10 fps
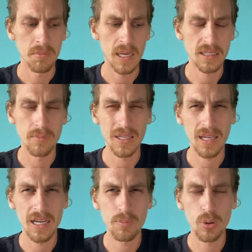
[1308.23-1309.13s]
Estimate
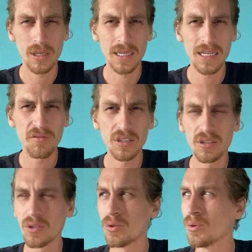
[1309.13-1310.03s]
April. I never
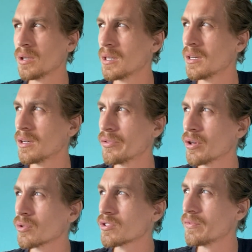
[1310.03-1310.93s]
do
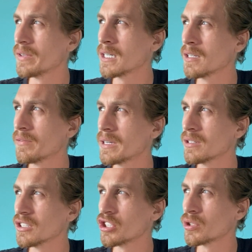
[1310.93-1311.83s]
those very,
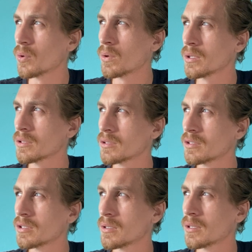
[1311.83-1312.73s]
very
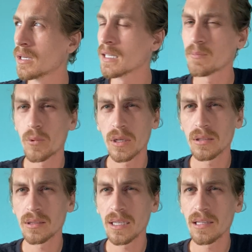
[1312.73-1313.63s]
short
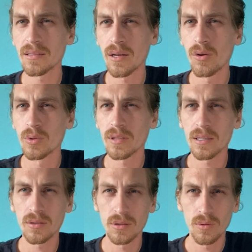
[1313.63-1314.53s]
expiration dates. I always
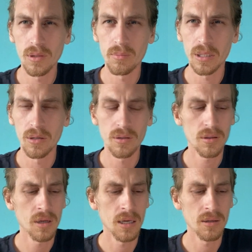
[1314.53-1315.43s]
like to do a little bit
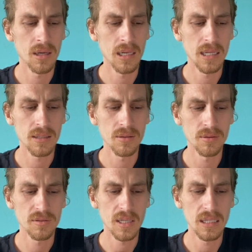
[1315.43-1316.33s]
longer. I like
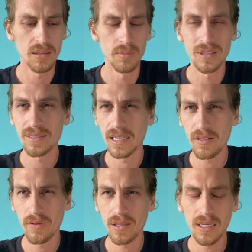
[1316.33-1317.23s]
to stay a little bit
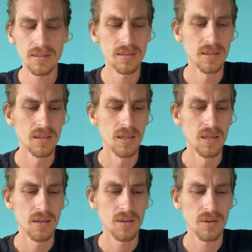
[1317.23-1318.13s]
safe on that,
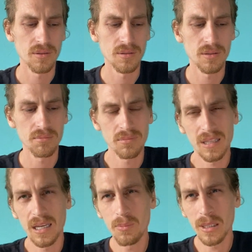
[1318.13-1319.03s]
because
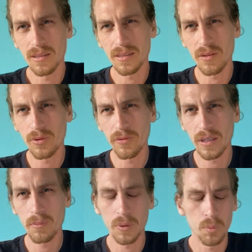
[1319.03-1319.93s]
timing is
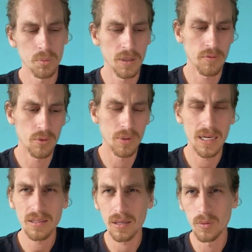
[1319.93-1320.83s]
everything. But if you're
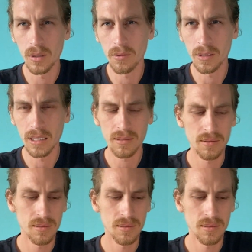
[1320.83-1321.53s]
right, I don't want to get